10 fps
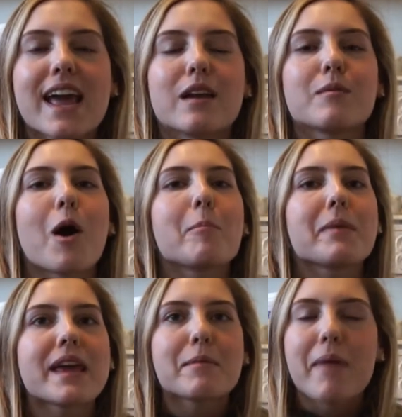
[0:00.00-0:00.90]
I'm not
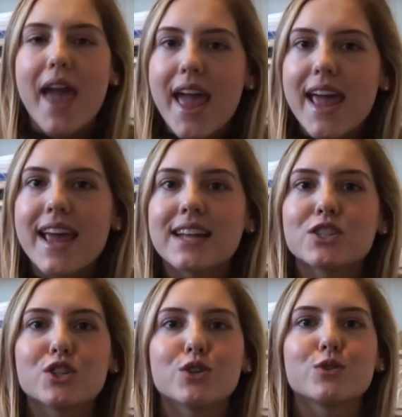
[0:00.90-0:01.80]
being paid
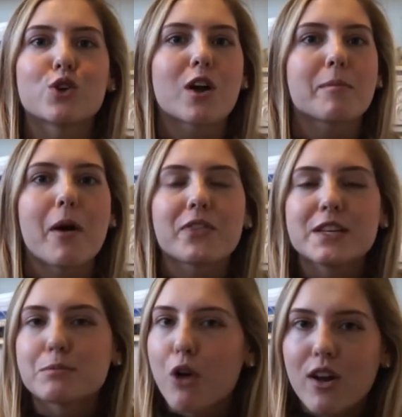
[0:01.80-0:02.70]
to talk about these
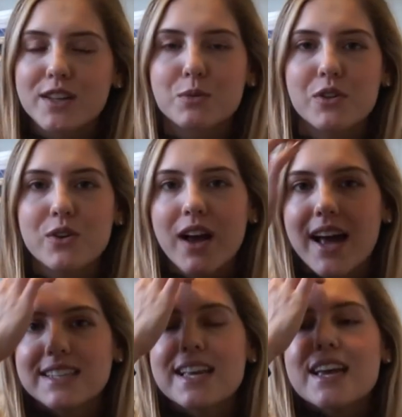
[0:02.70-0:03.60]
products with you
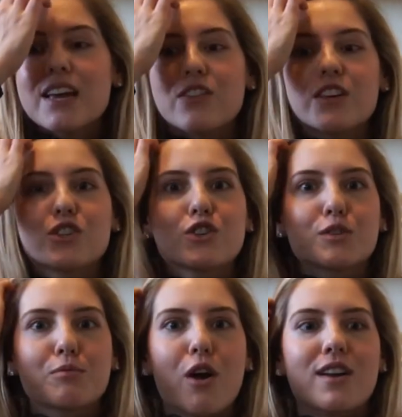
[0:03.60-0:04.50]
guys. These are just
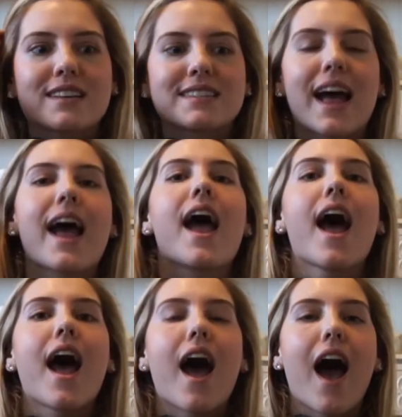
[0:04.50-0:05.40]
products that
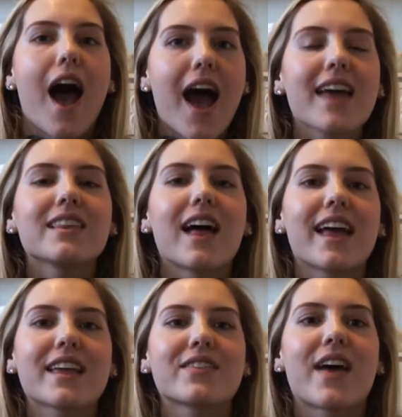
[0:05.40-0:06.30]
I
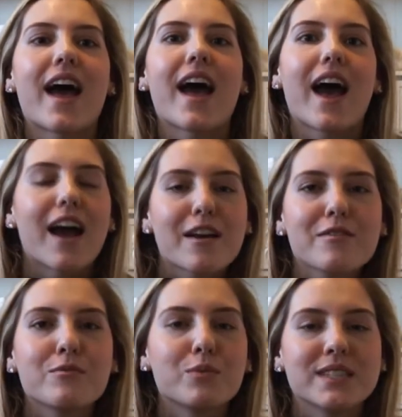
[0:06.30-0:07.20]
like, that I
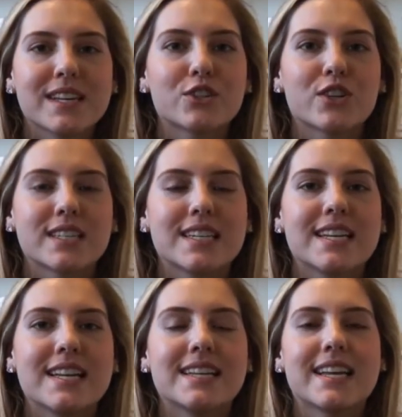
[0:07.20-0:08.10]
was interested
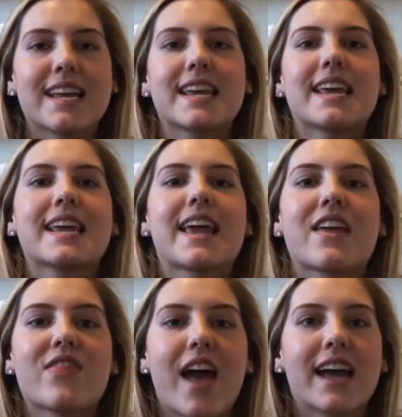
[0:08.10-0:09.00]
in taking,
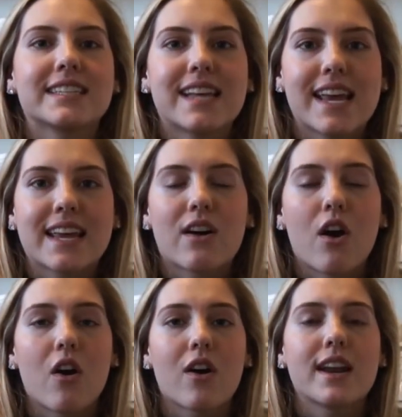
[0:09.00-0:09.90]
and that I take
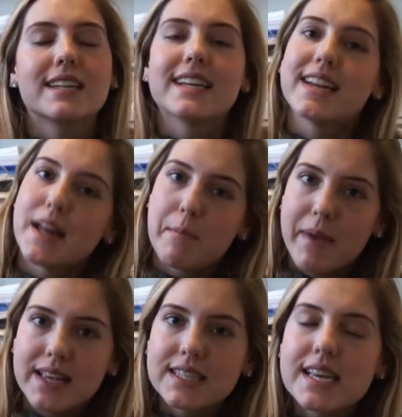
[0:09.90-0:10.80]
on a day-to-day
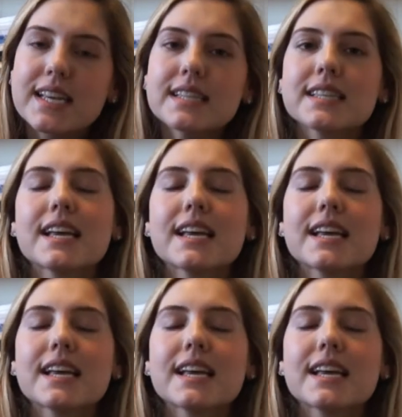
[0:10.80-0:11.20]
basis.